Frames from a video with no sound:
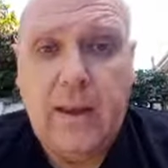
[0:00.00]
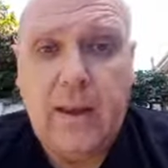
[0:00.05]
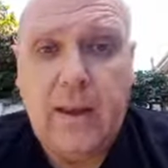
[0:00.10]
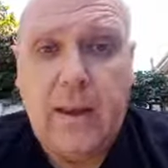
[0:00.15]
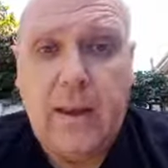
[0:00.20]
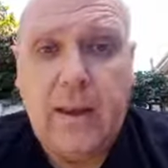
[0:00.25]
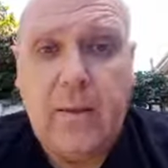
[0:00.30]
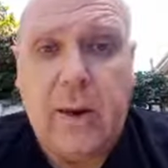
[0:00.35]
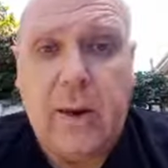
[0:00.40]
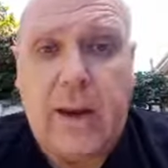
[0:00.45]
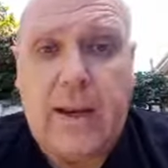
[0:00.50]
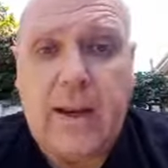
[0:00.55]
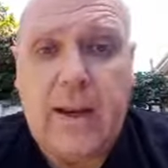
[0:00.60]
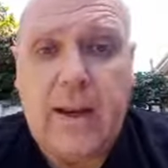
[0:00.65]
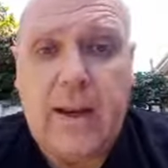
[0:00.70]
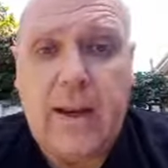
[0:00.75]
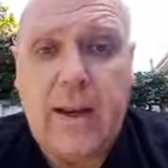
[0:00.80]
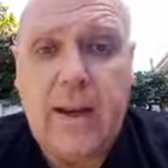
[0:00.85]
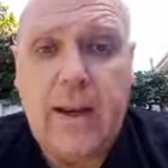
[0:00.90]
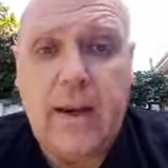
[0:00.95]

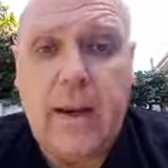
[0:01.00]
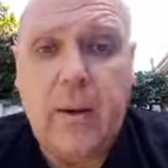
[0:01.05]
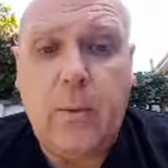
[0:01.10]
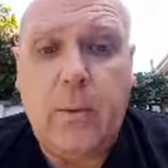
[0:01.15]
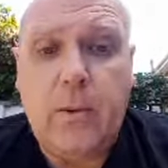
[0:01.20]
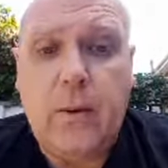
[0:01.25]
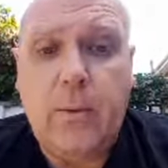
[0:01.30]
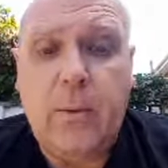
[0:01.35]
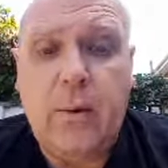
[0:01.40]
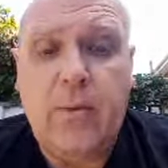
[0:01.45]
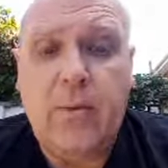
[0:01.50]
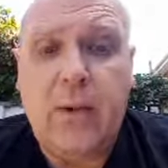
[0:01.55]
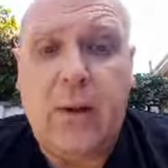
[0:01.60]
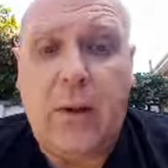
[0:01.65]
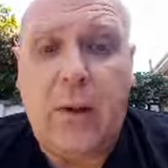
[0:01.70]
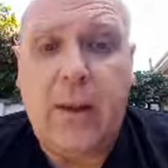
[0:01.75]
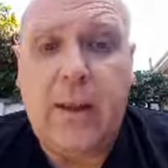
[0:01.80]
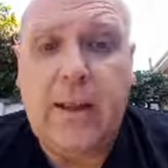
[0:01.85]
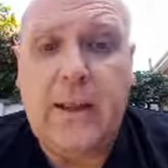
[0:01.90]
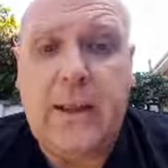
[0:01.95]
readily. I will do it
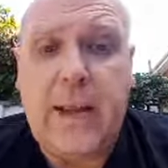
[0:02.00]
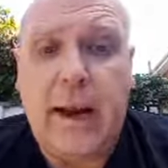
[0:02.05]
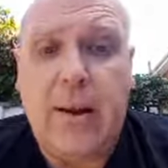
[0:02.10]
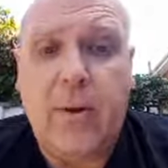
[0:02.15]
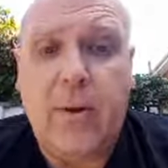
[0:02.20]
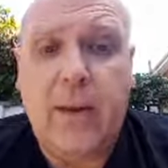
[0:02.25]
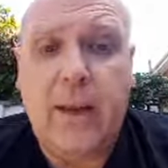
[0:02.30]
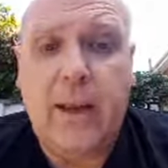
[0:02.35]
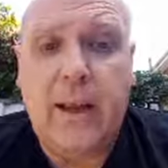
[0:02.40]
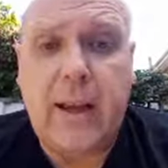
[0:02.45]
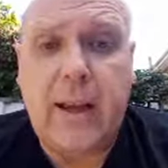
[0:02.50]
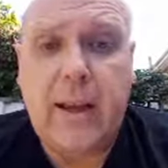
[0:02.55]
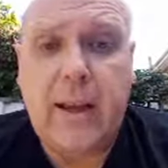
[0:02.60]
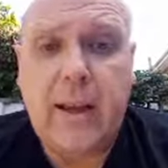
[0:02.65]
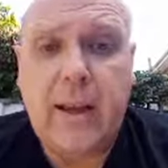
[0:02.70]
voluntarily.